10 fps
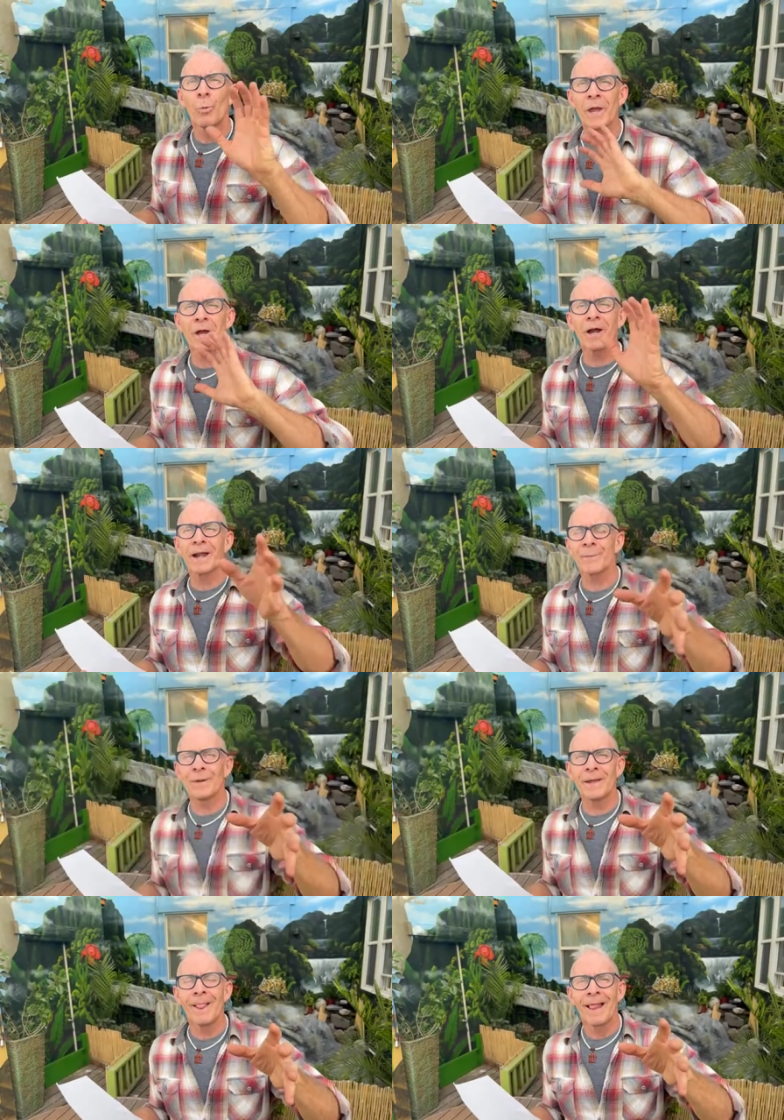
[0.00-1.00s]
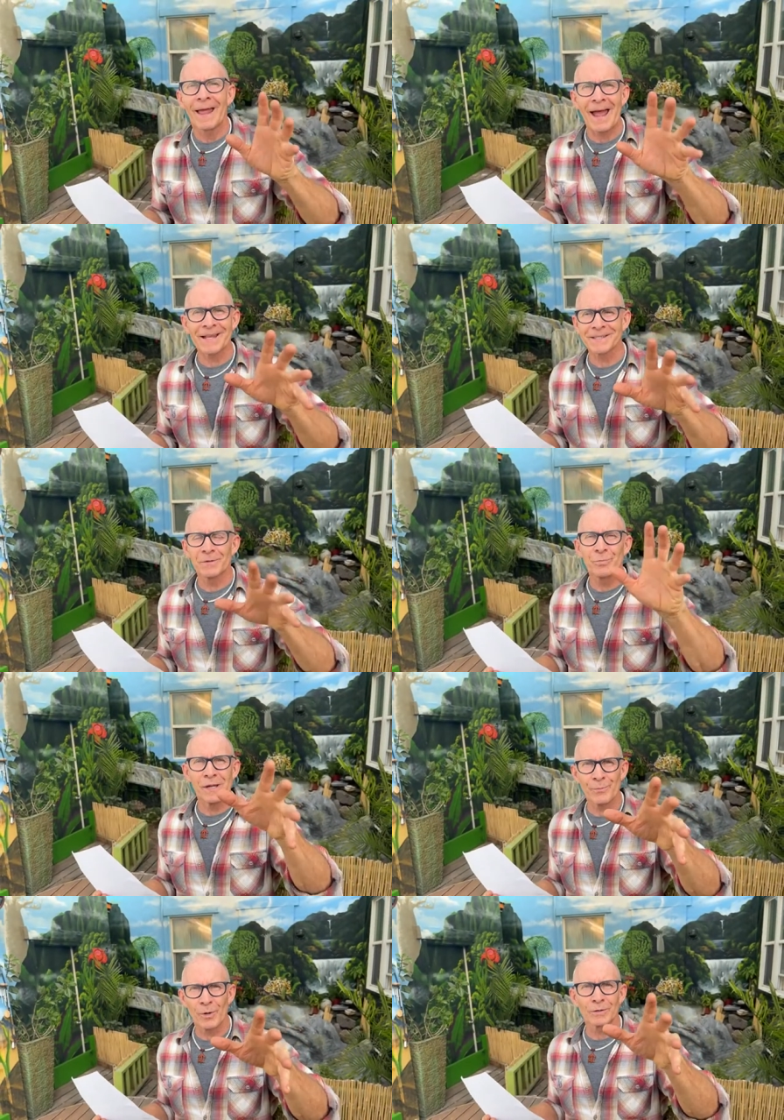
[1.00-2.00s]
we are going to be asking
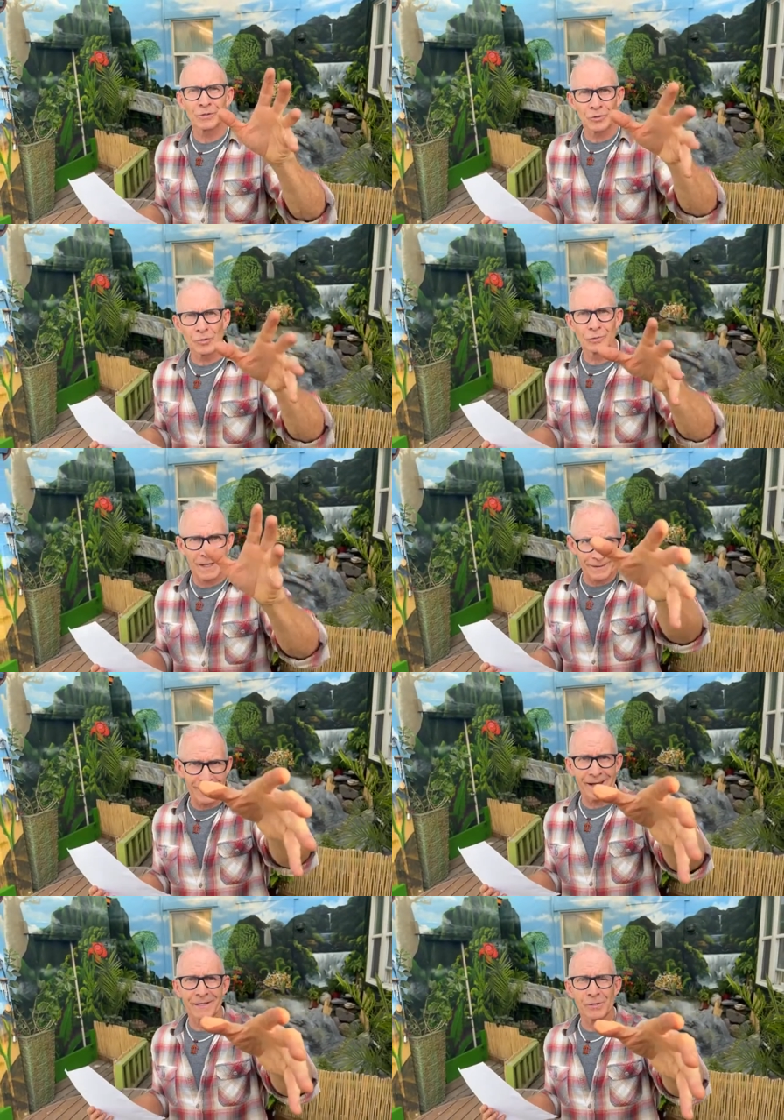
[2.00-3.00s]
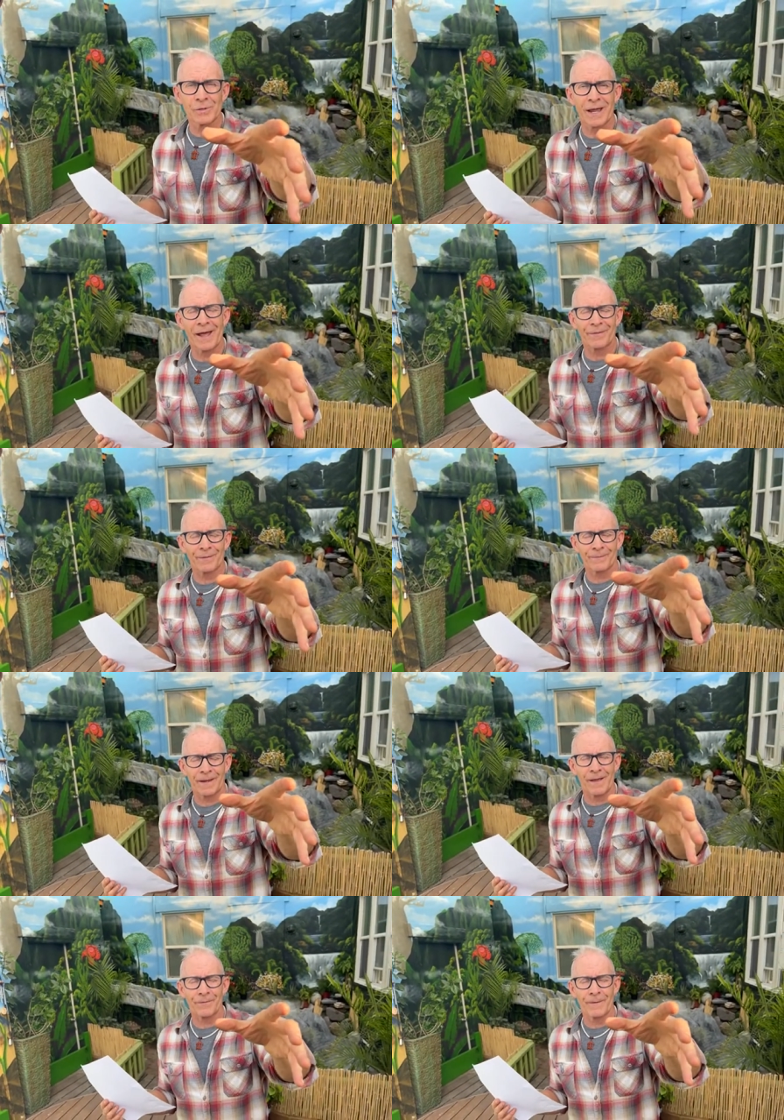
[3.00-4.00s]
people to, like you,
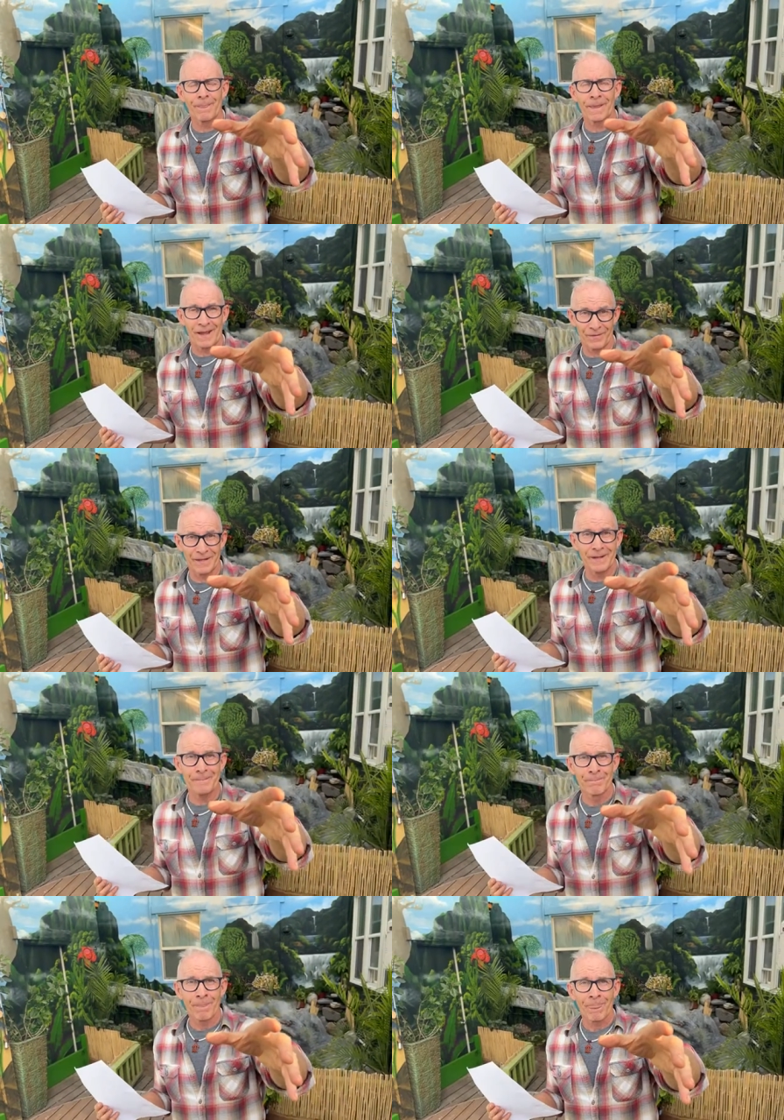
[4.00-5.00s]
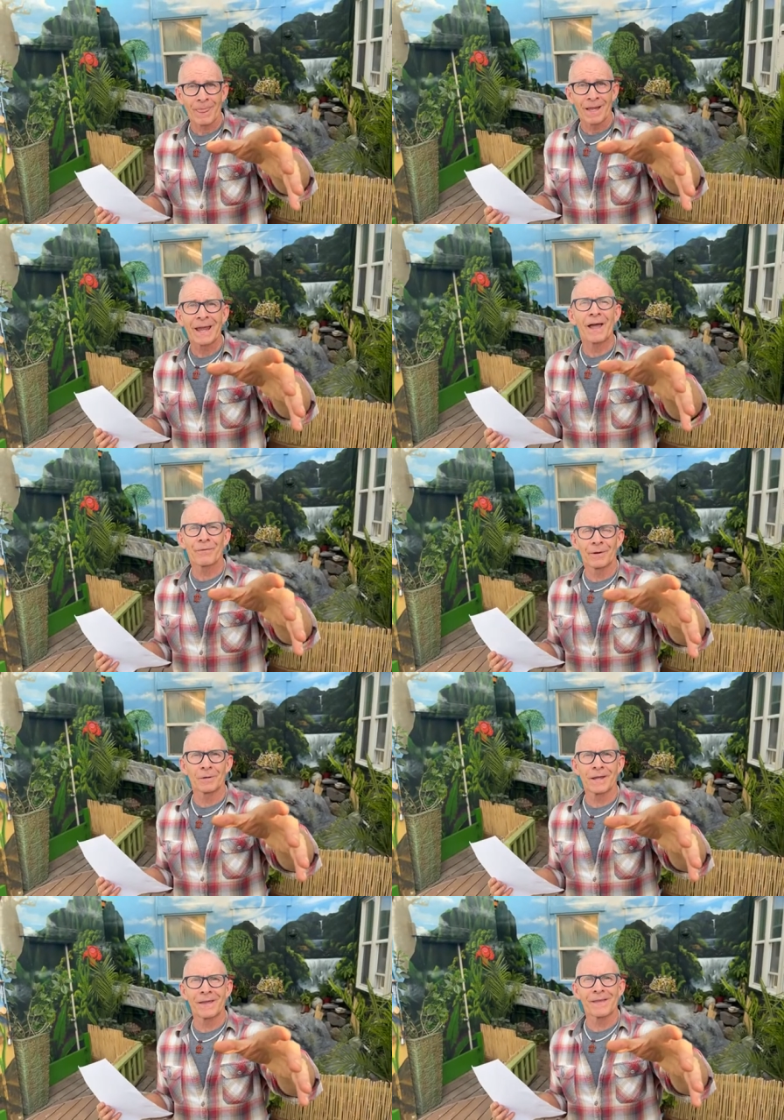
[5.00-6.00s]
Catherine,
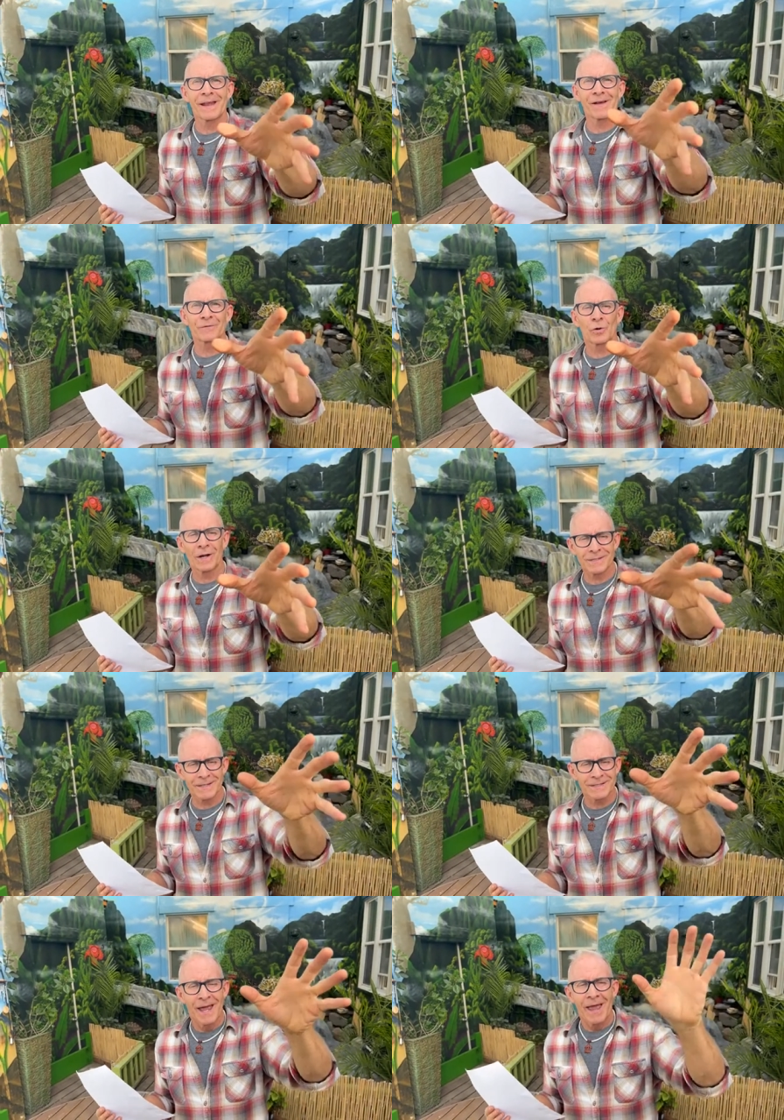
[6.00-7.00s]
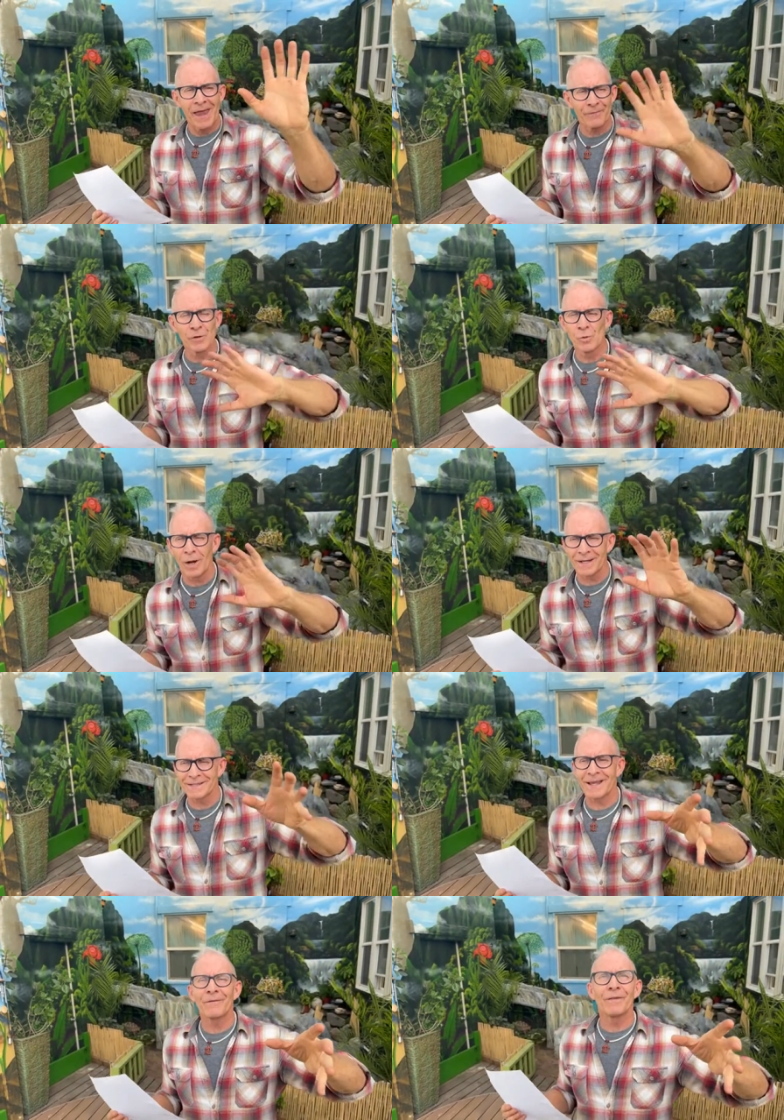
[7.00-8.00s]
okay, that have tortoises, if you want to
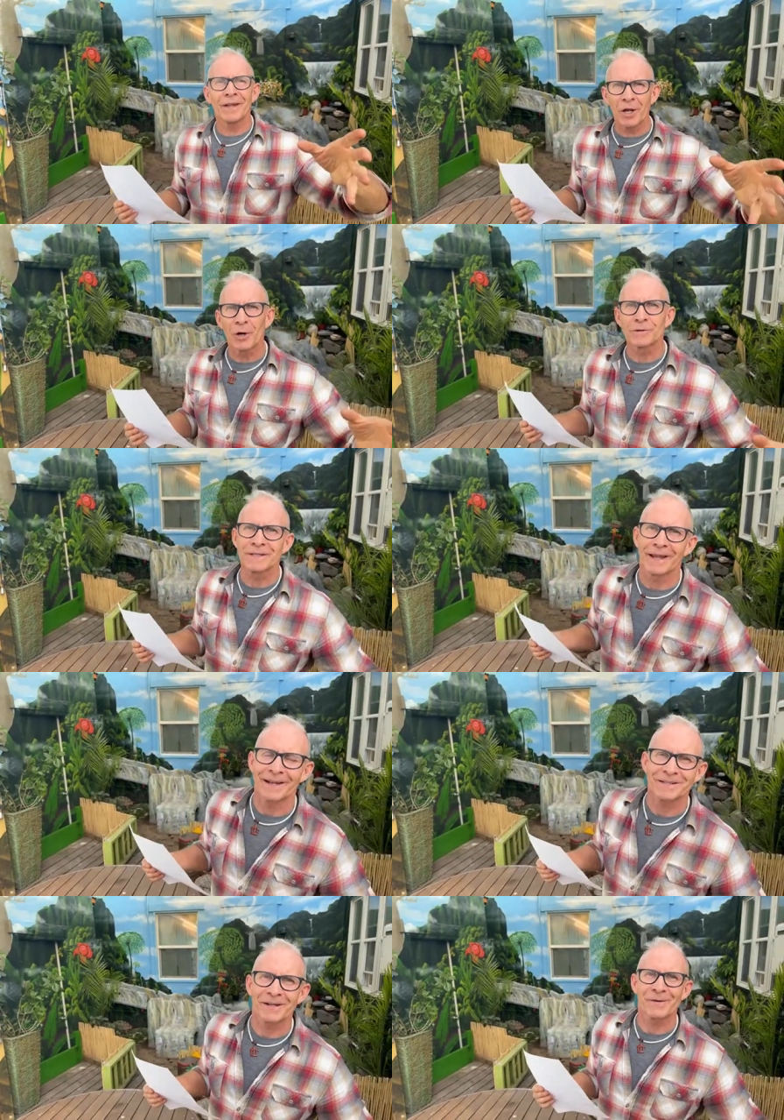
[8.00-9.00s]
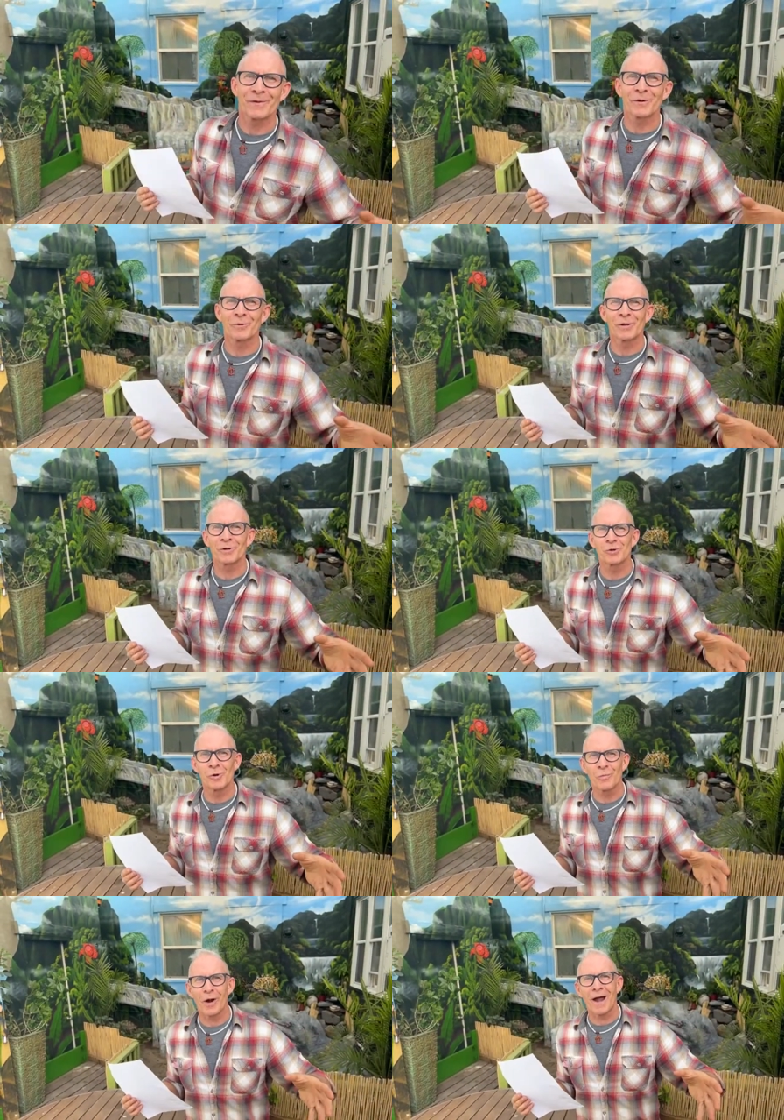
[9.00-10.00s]
send videos in. It's going to be a real cool
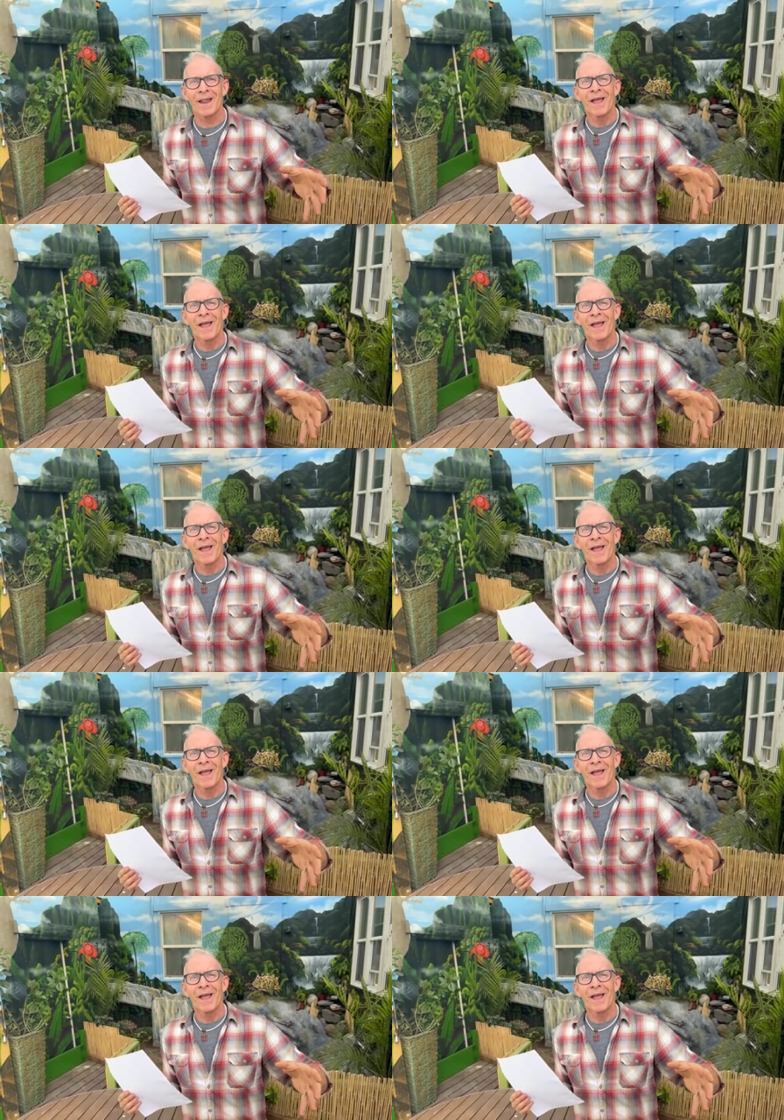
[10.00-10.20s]
part